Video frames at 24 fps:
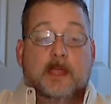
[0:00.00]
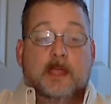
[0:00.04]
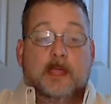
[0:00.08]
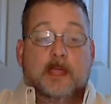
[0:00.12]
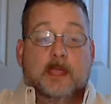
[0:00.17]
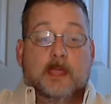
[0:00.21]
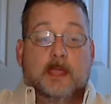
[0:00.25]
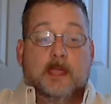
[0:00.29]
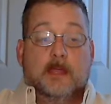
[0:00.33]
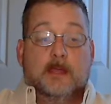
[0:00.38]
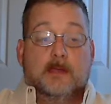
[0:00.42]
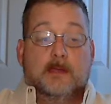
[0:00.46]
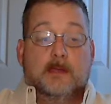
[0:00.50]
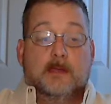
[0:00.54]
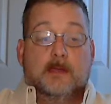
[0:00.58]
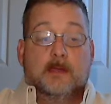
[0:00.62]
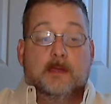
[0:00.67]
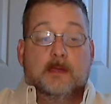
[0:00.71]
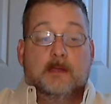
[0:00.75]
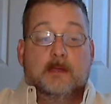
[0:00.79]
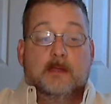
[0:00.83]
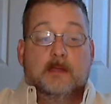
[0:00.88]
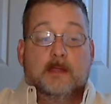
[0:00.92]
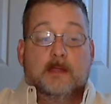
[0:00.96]
and
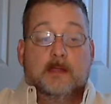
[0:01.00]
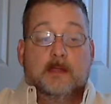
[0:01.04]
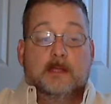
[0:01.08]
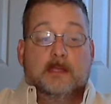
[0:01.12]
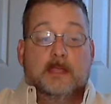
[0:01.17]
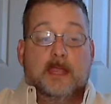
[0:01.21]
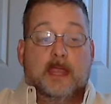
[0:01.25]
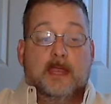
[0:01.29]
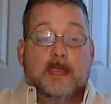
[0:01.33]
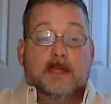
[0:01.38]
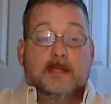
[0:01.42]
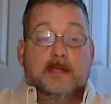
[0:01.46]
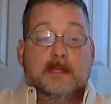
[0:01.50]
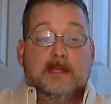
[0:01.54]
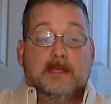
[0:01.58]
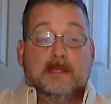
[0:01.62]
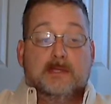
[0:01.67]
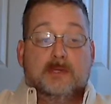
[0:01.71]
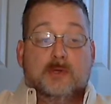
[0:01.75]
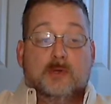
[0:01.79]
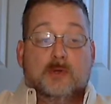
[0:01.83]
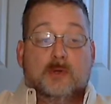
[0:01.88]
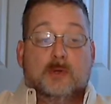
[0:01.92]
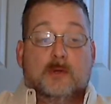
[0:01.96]
gaining
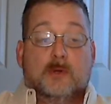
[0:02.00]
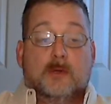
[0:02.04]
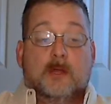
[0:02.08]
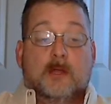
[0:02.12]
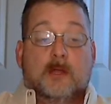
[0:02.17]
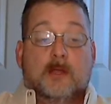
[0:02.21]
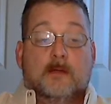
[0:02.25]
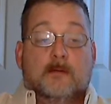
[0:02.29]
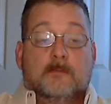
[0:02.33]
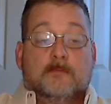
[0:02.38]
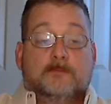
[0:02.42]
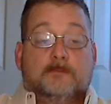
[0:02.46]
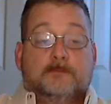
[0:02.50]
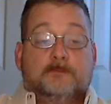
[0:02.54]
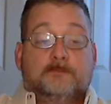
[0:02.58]
your